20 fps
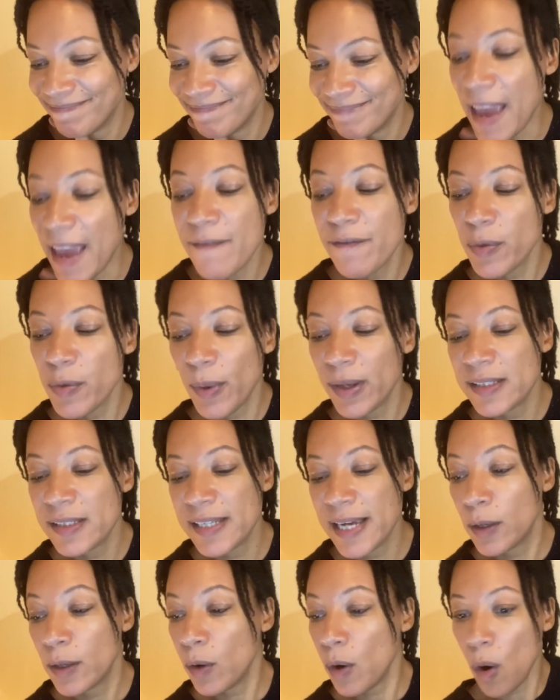Everyone
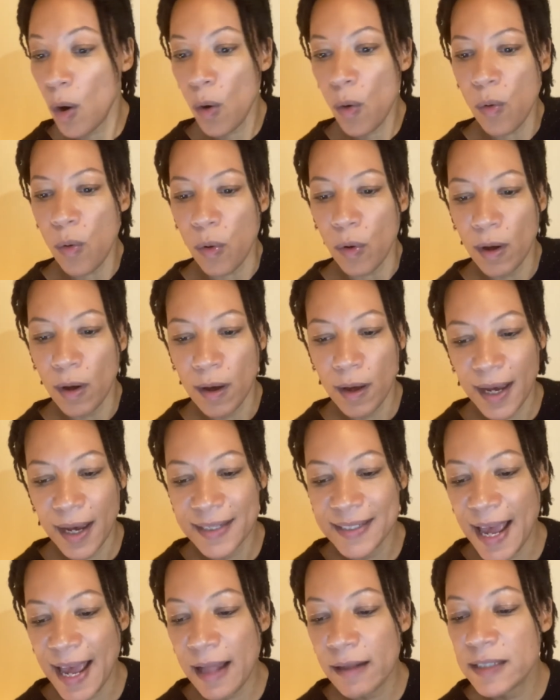said, oh, and
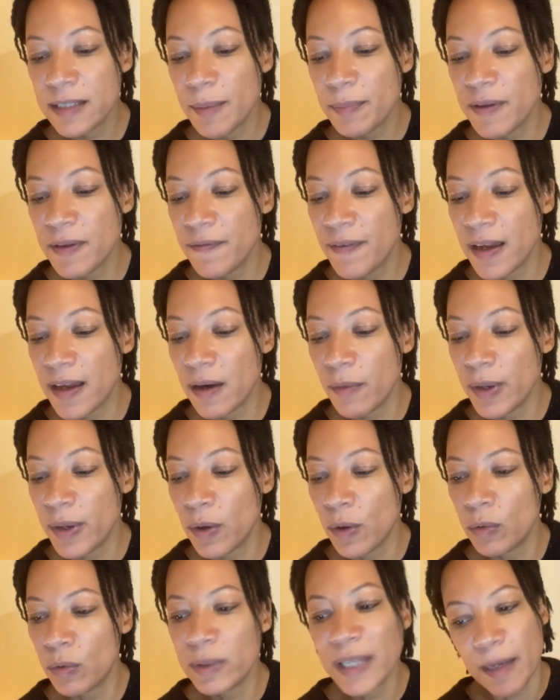held up the finger we
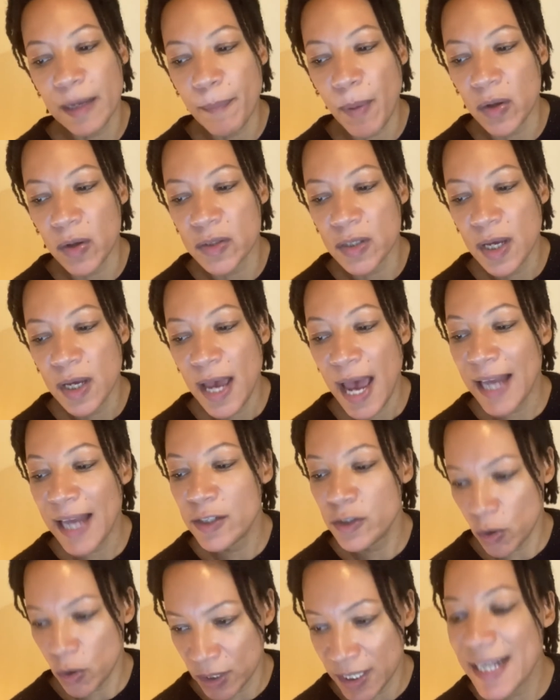call lickpot and
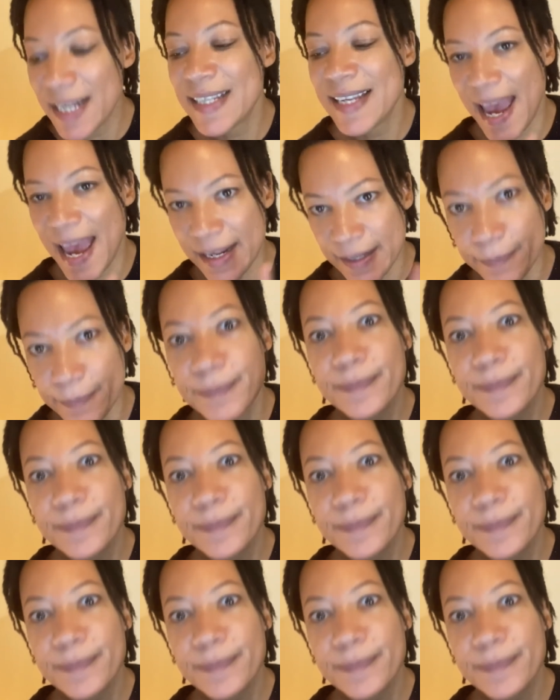nodded his head.